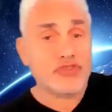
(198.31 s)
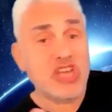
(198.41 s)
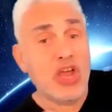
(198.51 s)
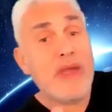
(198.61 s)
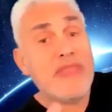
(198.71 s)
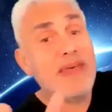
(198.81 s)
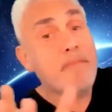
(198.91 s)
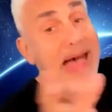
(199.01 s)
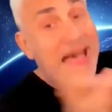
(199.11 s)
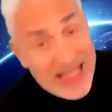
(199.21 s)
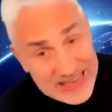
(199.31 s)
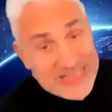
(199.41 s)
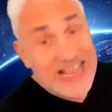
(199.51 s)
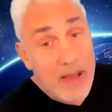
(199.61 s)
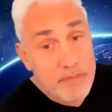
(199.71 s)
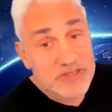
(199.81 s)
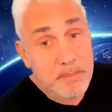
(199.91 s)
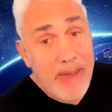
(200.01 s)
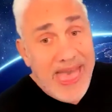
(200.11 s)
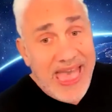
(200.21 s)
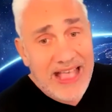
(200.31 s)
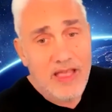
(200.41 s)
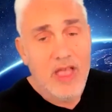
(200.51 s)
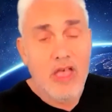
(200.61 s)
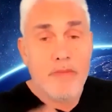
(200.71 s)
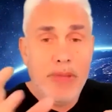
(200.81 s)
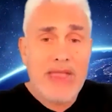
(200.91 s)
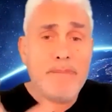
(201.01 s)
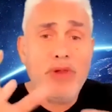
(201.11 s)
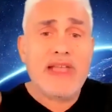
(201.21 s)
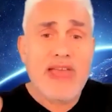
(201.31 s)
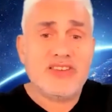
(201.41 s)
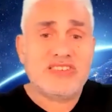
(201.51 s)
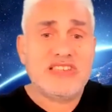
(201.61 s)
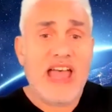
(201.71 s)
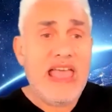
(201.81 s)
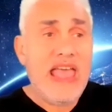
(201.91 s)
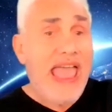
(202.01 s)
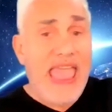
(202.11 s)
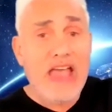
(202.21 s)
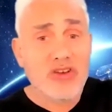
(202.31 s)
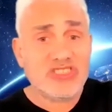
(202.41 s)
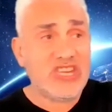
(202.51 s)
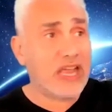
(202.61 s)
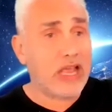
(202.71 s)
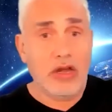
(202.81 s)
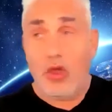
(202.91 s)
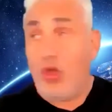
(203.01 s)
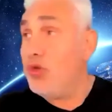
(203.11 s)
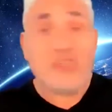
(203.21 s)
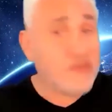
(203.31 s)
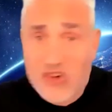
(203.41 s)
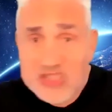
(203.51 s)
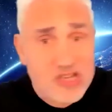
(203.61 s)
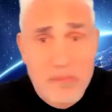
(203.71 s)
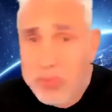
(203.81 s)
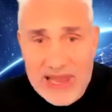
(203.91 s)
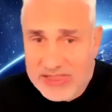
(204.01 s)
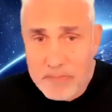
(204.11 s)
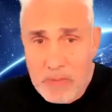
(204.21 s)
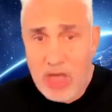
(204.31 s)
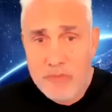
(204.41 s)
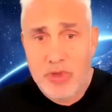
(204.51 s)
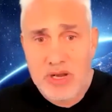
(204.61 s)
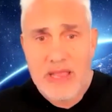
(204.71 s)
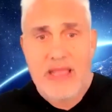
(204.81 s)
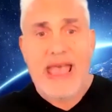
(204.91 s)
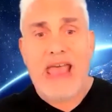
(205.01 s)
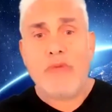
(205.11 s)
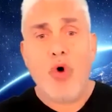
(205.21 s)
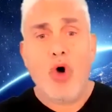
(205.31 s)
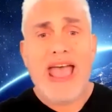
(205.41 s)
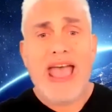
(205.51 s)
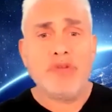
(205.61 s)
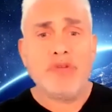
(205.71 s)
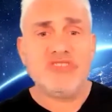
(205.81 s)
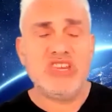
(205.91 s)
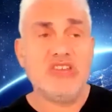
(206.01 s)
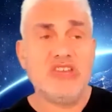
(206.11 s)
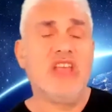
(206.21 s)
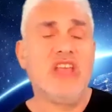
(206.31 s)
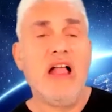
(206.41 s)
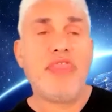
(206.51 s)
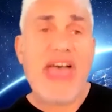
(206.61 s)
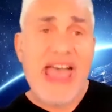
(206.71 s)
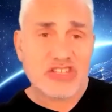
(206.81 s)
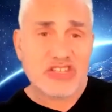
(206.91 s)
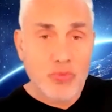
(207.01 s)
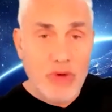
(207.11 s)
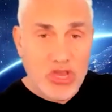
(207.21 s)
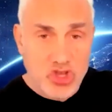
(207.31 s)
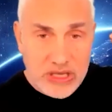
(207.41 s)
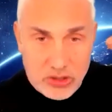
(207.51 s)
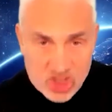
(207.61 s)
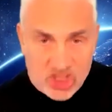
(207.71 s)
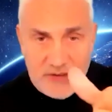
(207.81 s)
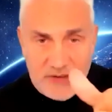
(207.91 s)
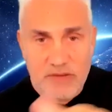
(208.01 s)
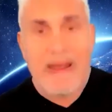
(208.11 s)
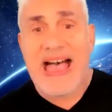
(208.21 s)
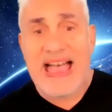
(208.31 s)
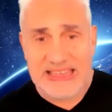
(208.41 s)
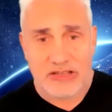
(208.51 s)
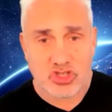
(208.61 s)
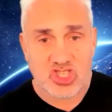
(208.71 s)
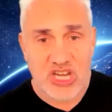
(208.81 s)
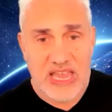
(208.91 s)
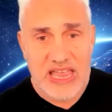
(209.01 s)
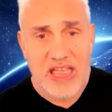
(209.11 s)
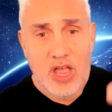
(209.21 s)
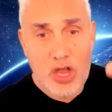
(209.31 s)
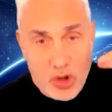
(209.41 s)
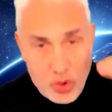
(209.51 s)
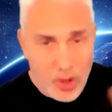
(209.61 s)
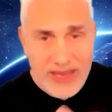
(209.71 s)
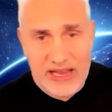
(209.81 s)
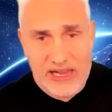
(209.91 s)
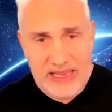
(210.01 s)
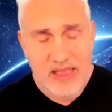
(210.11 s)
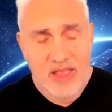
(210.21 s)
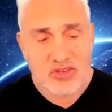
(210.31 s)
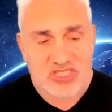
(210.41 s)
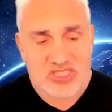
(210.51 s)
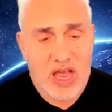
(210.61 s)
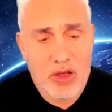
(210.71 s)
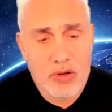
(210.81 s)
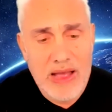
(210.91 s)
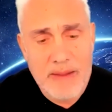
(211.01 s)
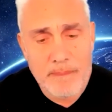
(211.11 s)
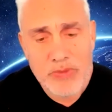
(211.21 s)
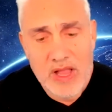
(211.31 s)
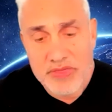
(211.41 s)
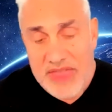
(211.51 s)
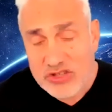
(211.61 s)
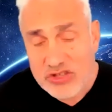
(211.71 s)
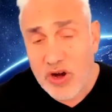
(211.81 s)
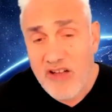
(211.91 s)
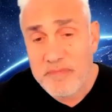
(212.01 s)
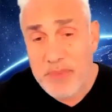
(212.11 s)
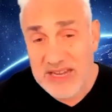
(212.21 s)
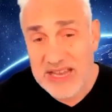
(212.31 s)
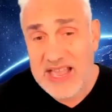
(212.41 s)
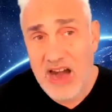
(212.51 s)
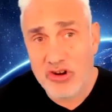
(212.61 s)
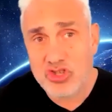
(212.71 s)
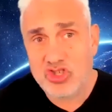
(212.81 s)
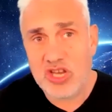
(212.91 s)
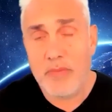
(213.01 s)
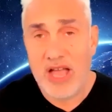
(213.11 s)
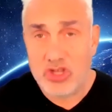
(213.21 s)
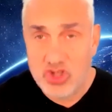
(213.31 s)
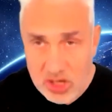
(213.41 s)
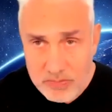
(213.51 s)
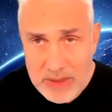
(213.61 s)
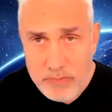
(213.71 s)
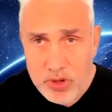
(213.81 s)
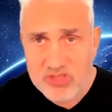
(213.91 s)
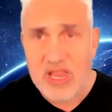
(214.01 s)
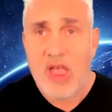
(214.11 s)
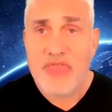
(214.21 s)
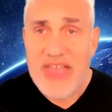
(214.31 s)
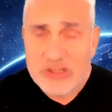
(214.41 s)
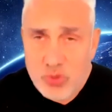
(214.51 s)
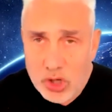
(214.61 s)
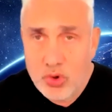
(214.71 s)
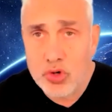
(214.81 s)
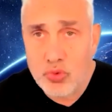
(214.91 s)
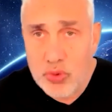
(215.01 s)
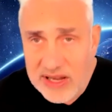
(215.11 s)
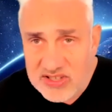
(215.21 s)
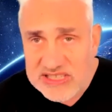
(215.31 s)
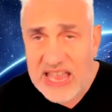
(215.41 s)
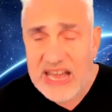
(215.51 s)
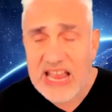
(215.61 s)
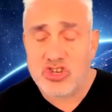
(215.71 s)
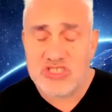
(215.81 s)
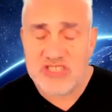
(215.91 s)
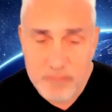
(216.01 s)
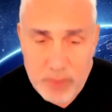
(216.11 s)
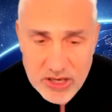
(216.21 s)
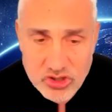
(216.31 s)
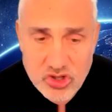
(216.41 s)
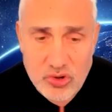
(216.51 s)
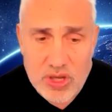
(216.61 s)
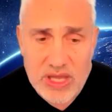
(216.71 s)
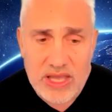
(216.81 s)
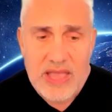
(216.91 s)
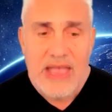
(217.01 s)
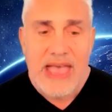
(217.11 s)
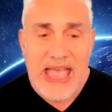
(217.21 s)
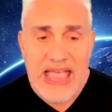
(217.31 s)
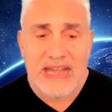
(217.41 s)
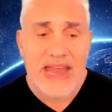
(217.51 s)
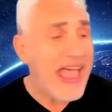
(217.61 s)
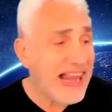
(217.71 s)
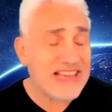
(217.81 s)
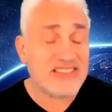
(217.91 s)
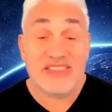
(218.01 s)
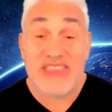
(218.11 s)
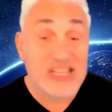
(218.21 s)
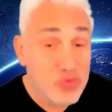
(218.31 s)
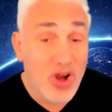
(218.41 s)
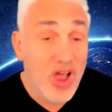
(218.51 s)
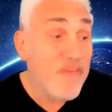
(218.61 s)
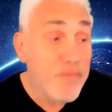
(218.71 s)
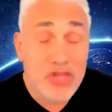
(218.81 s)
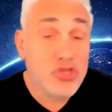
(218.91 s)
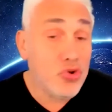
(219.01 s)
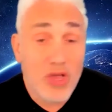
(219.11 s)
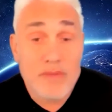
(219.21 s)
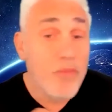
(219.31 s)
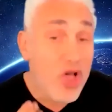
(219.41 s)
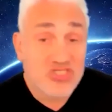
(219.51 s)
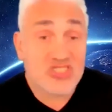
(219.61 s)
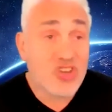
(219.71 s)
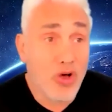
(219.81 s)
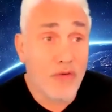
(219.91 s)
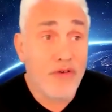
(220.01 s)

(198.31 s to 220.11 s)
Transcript: So when the market comes back, people are going to say, hang on a second, who's visible at the moment? And what happens is that's when you can shift market share quickly. So that's what I've been encouraging my gym members. That's what good real estate agents have been doing. And Alex, that's what I've been doing myself.